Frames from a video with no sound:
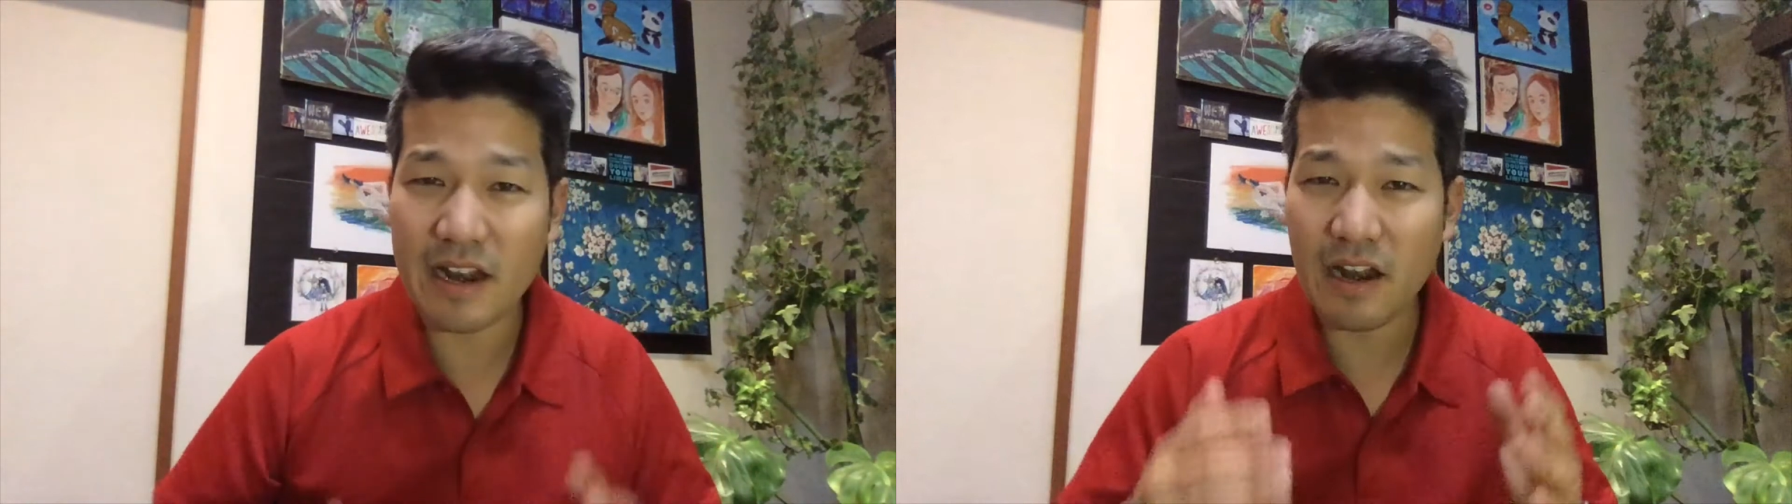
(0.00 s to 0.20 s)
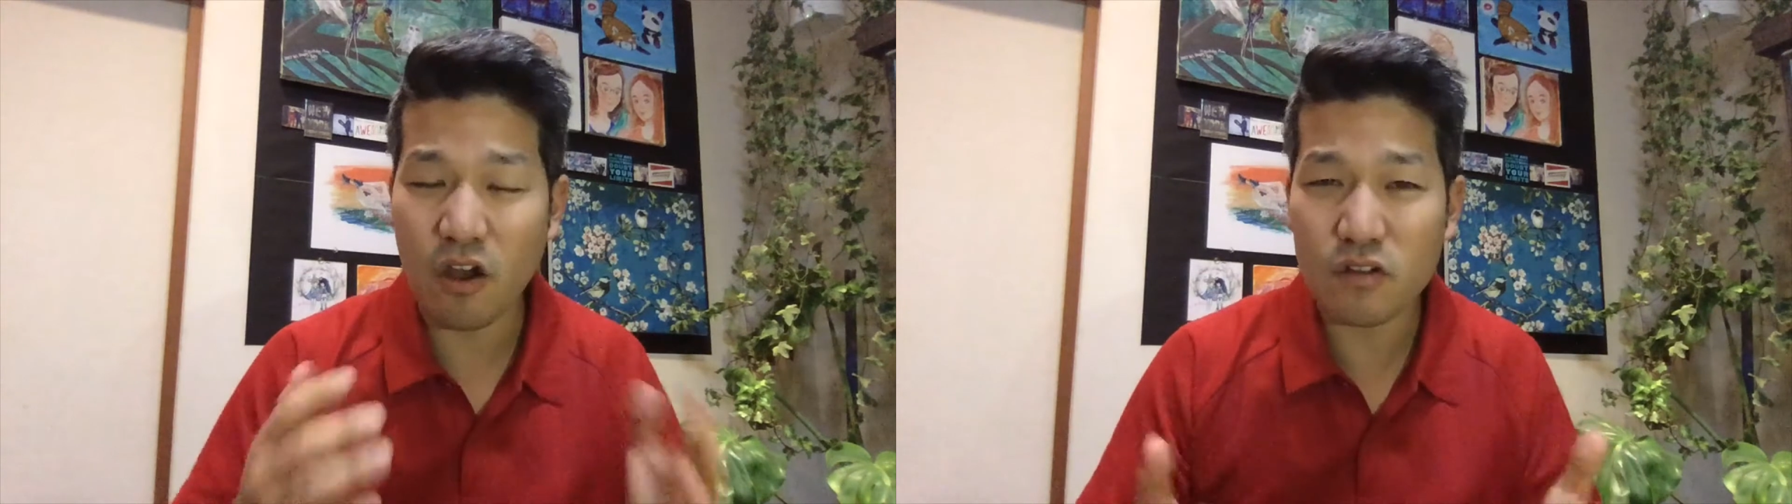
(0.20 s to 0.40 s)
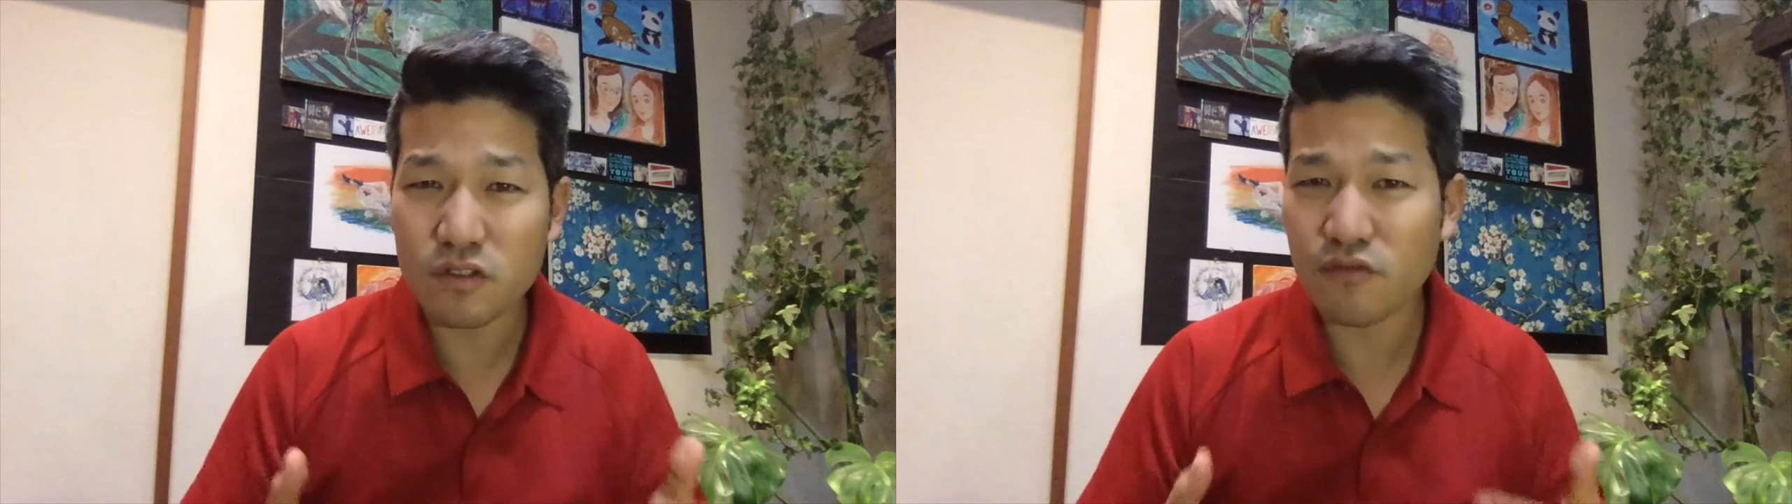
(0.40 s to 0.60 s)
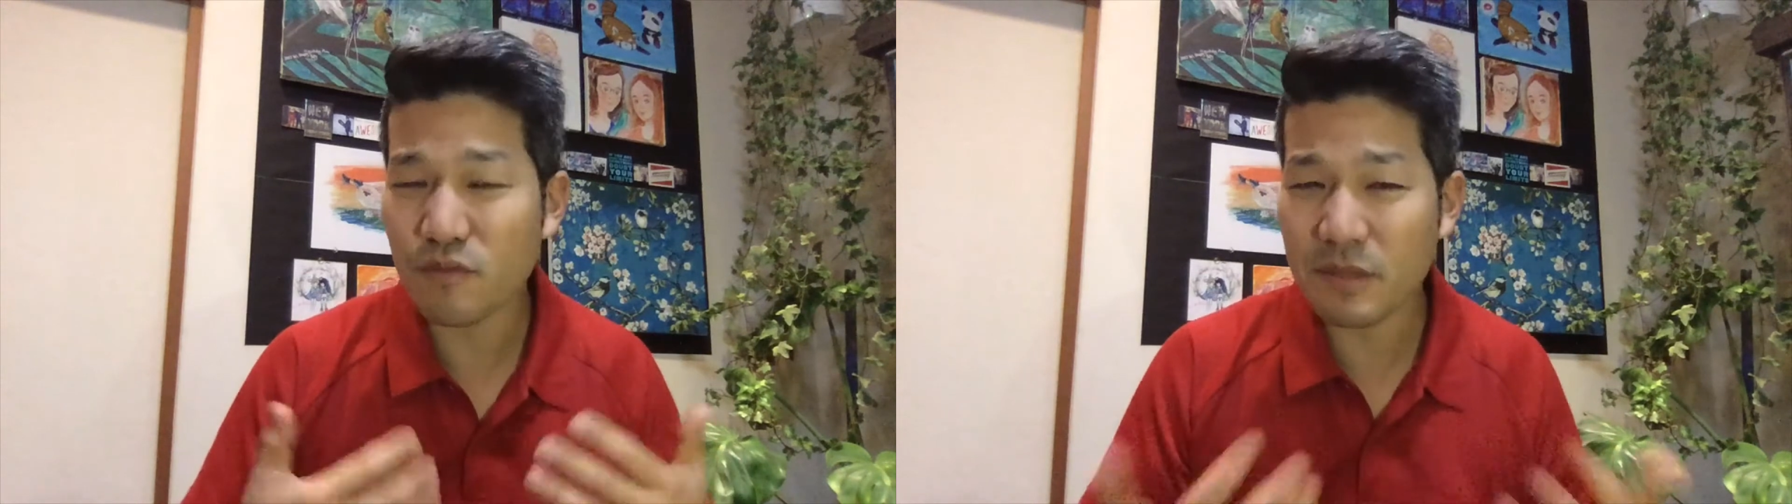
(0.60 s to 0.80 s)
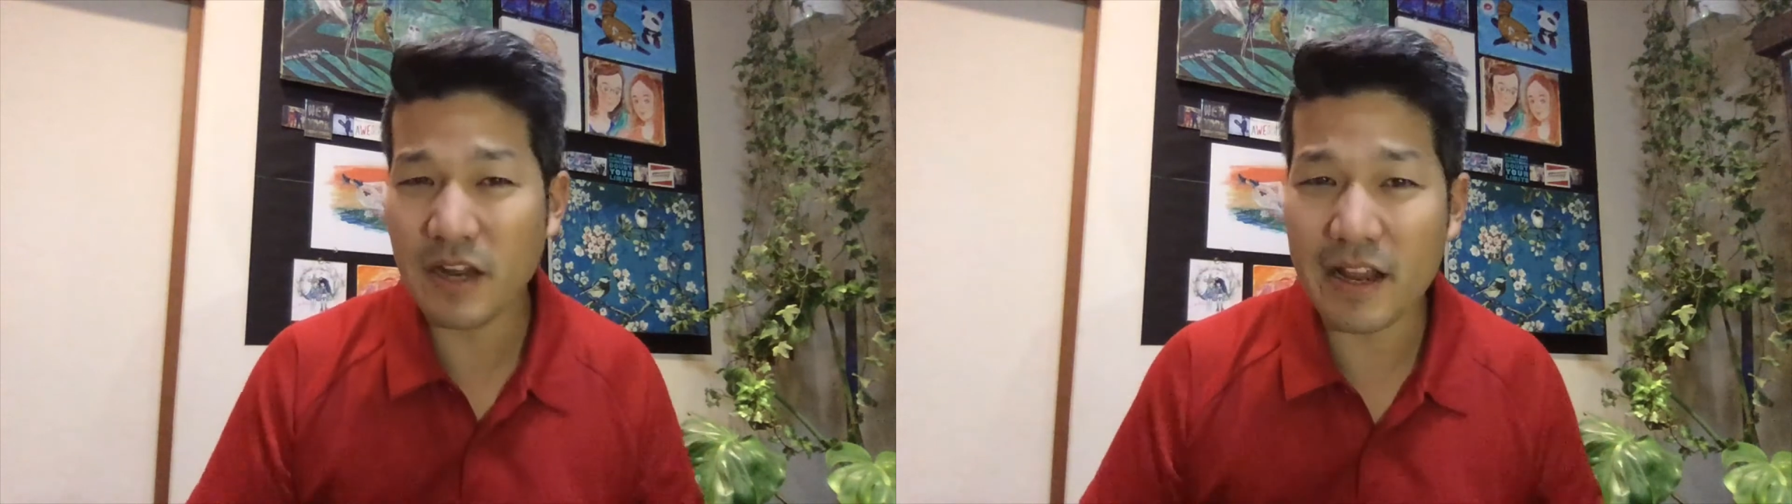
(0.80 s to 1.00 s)
and also
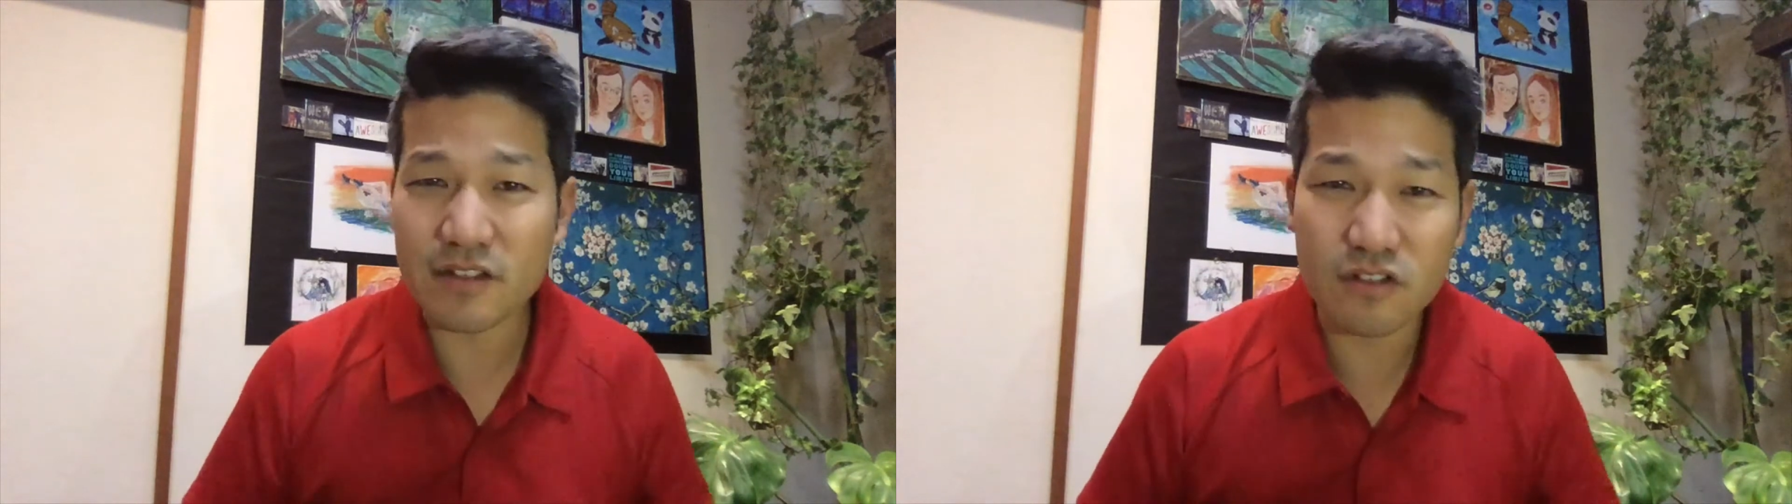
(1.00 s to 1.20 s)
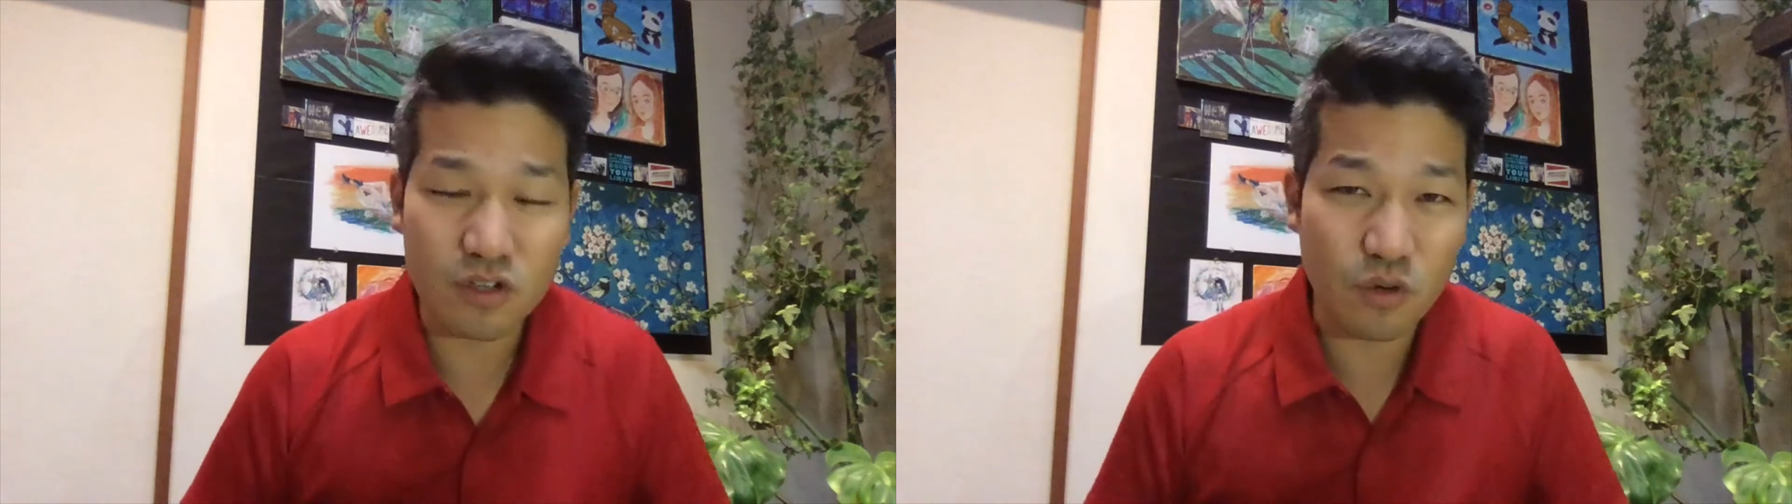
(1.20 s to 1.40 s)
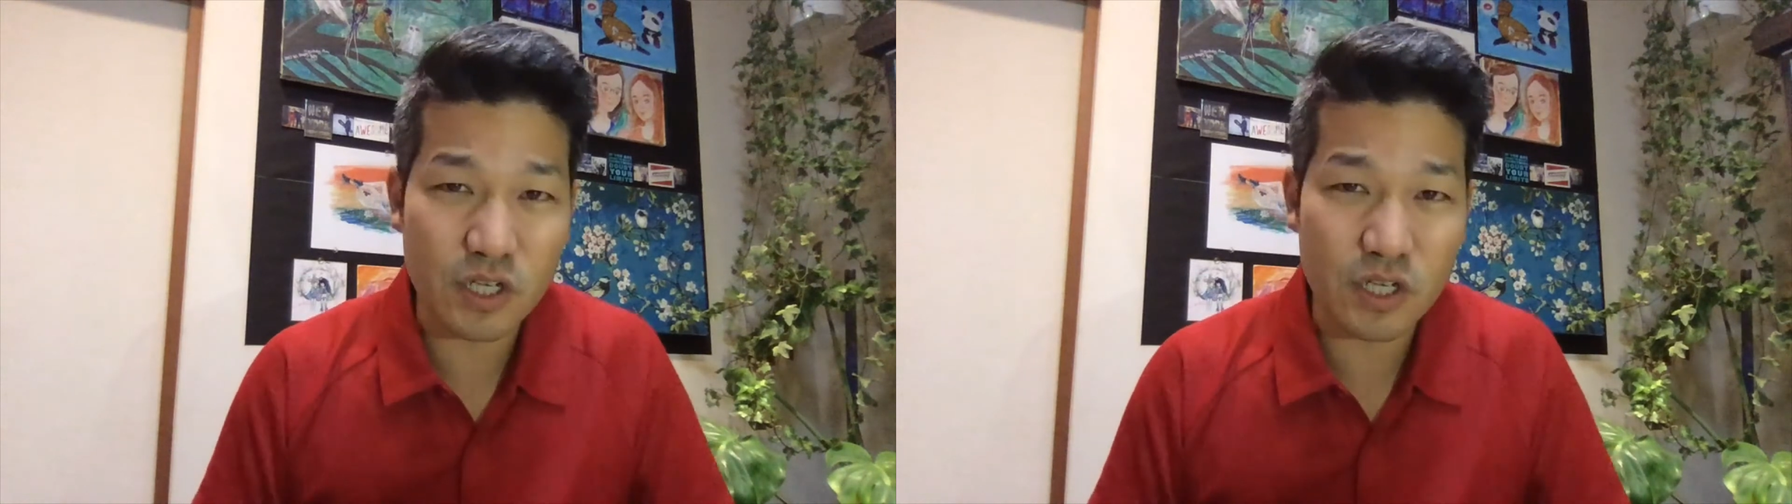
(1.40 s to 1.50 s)
for me to answer your